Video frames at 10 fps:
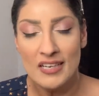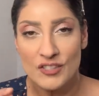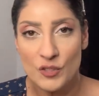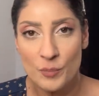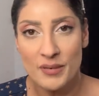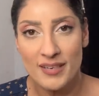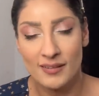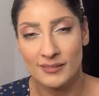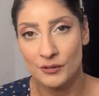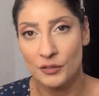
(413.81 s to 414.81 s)
So be
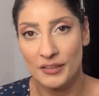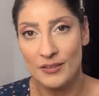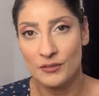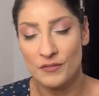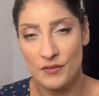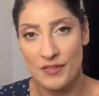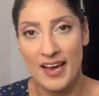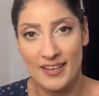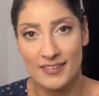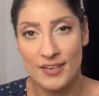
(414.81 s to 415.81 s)
on the lookout for
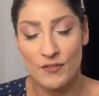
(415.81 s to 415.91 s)
that